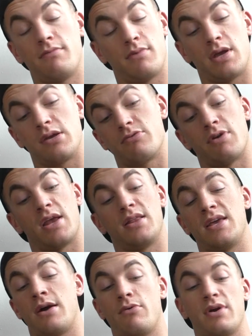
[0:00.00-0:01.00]
like,
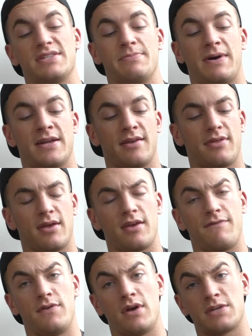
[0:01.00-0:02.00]
greatly outweighs the bad, and I think
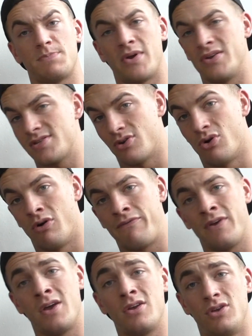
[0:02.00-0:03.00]
if you experience
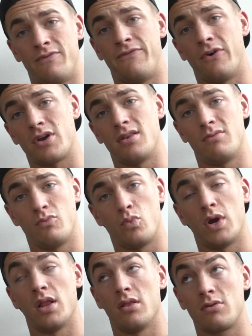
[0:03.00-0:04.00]
enough, you fucking
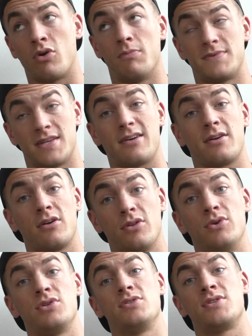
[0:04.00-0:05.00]
will come to that
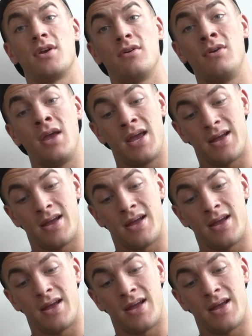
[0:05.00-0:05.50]
conclusion too,